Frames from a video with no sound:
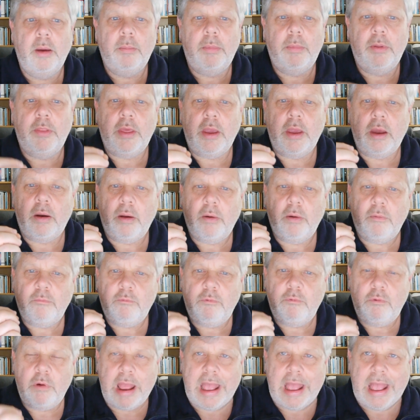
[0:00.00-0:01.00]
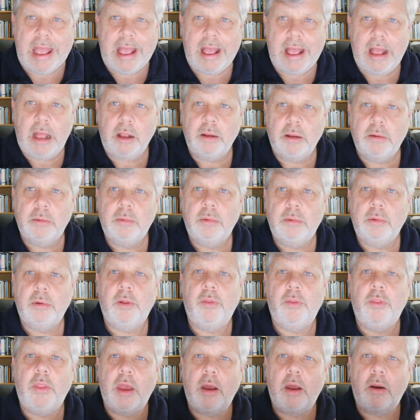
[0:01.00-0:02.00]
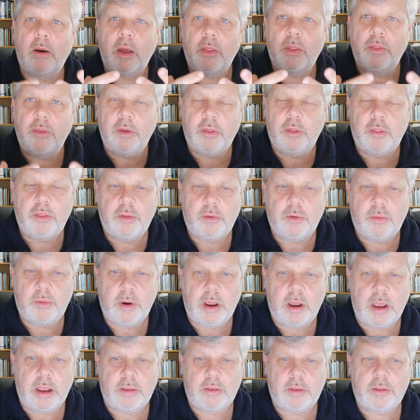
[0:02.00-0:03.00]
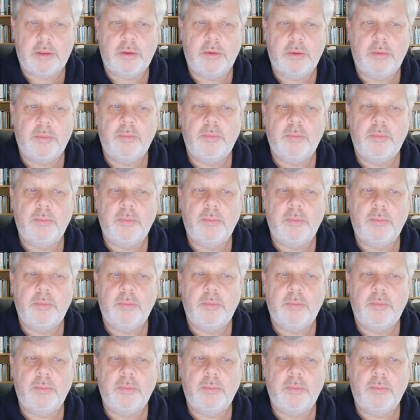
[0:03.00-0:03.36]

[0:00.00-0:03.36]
But they are rare and they are under threat.